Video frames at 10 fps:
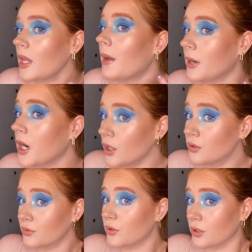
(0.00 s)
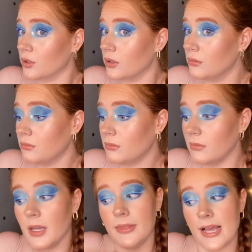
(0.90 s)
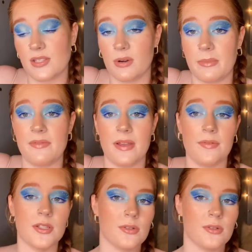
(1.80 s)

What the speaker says: I'm a colorful girl. And that's one of my favorites.